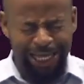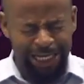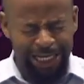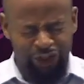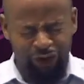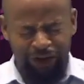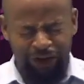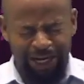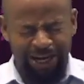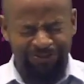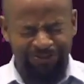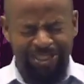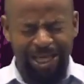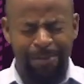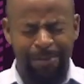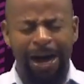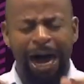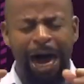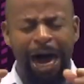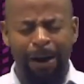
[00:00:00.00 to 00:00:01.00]
that you lift
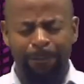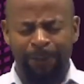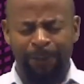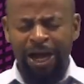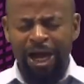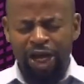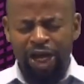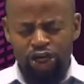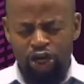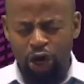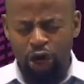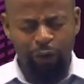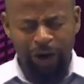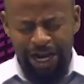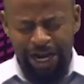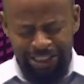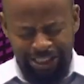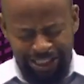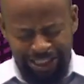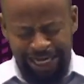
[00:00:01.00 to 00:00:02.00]
them up. You
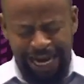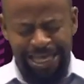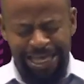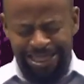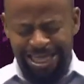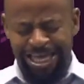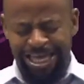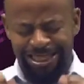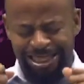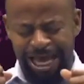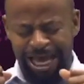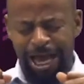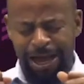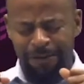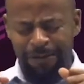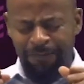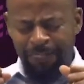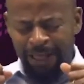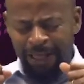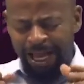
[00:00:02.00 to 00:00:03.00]
will strengthen
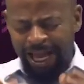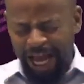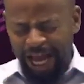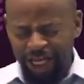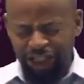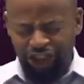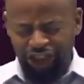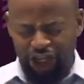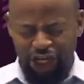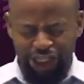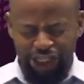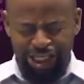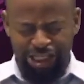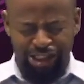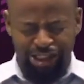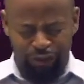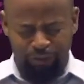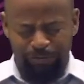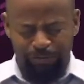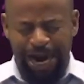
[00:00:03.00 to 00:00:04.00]
them in
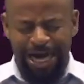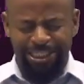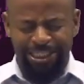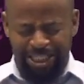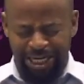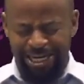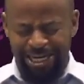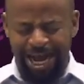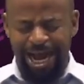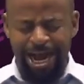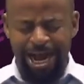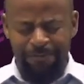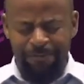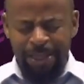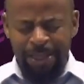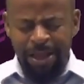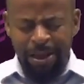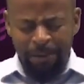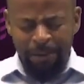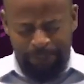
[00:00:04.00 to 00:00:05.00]
Jesus' mighty name.
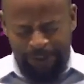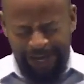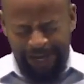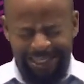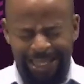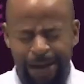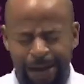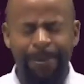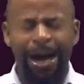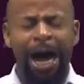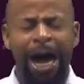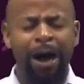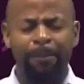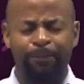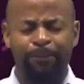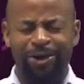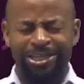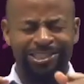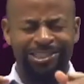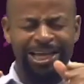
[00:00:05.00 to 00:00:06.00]
Pick them
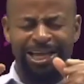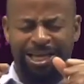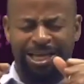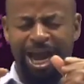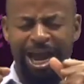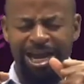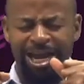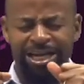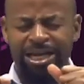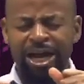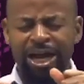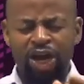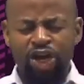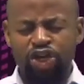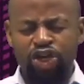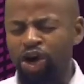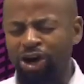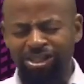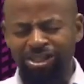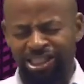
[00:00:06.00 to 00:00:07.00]
up once again,
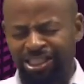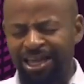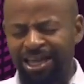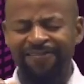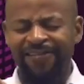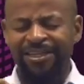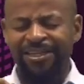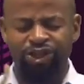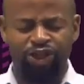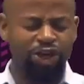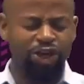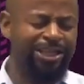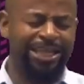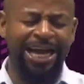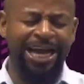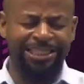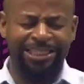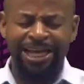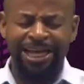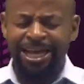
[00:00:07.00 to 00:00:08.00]
your servant, so
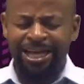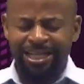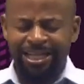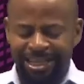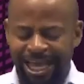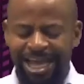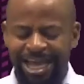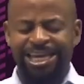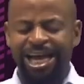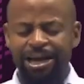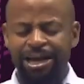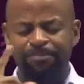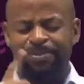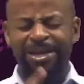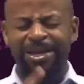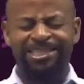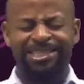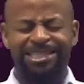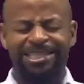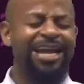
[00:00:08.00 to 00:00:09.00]
that they can
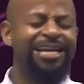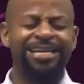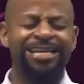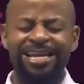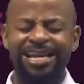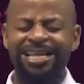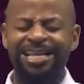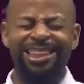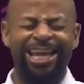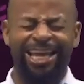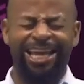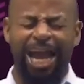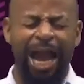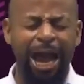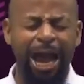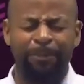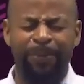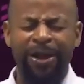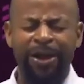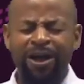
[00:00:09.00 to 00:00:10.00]
be standing in the
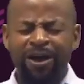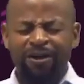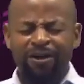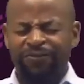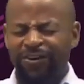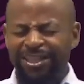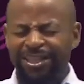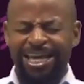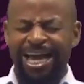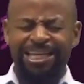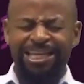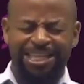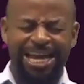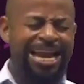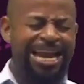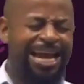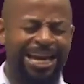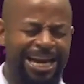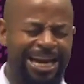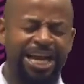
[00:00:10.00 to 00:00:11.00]
gap for their
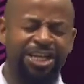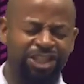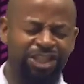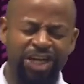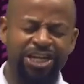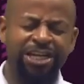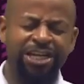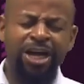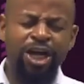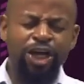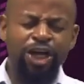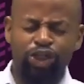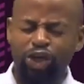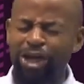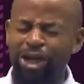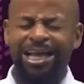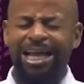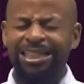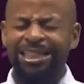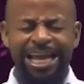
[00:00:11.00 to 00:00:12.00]
generation,
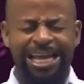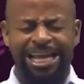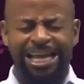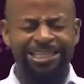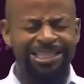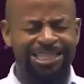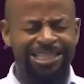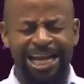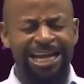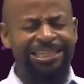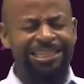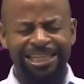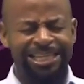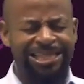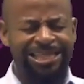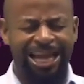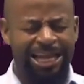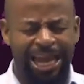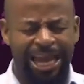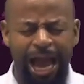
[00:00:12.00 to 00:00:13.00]
so that they can stand
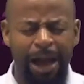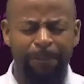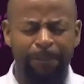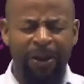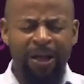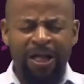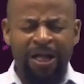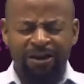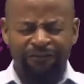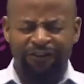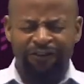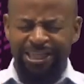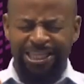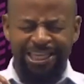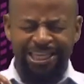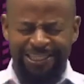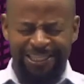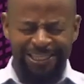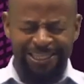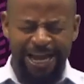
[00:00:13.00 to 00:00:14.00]
in the gap for
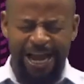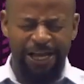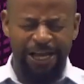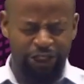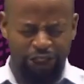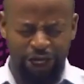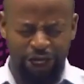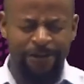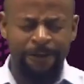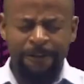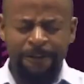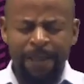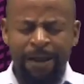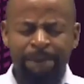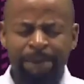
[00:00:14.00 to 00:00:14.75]
this nation.